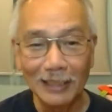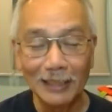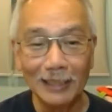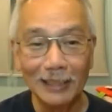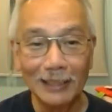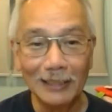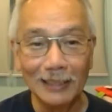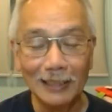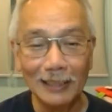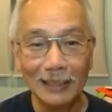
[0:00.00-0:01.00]
the,
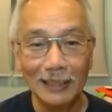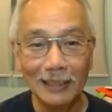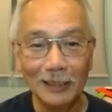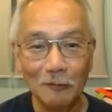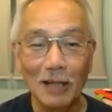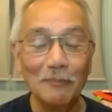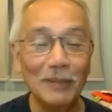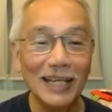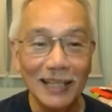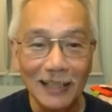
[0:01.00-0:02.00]
the
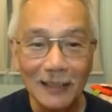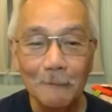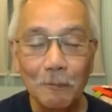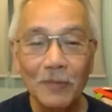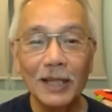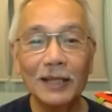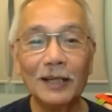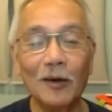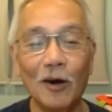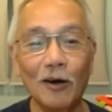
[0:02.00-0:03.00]
well-being
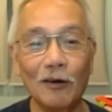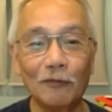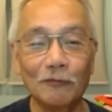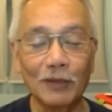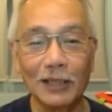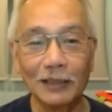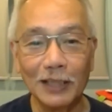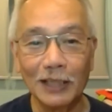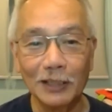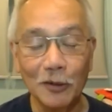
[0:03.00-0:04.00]
of uh,
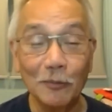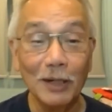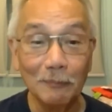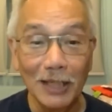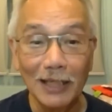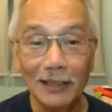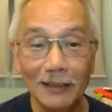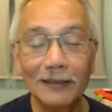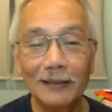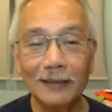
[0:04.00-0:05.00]
the human
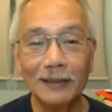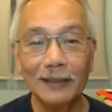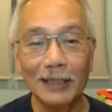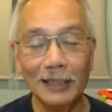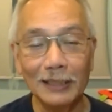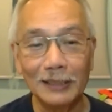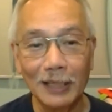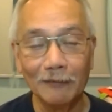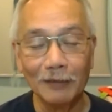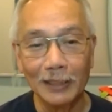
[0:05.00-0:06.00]
being is
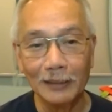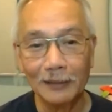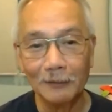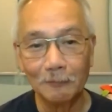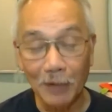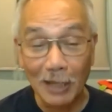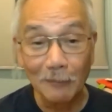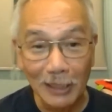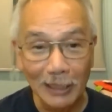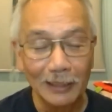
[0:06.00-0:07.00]
given
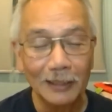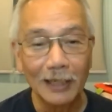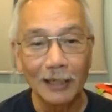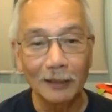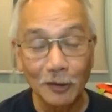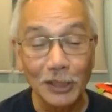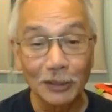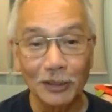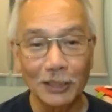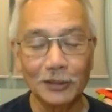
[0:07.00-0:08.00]
primary uh,
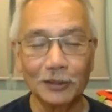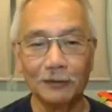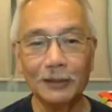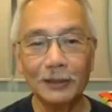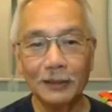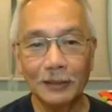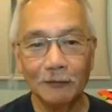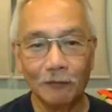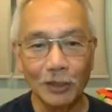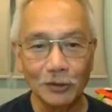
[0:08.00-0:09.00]
consideration
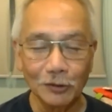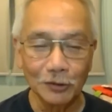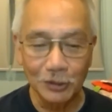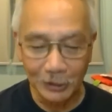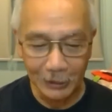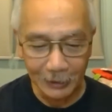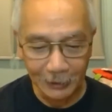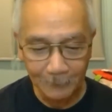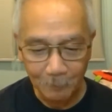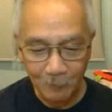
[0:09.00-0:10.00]
versus
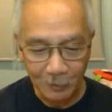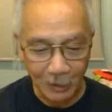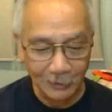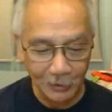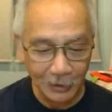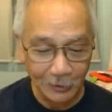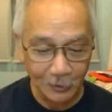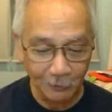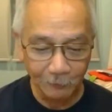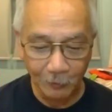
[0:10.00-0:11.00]
the
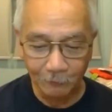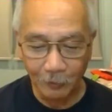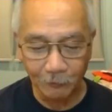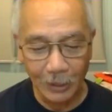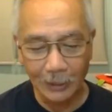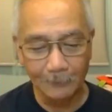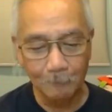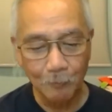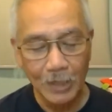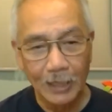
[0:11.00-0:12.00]
righteousness of, of, of God.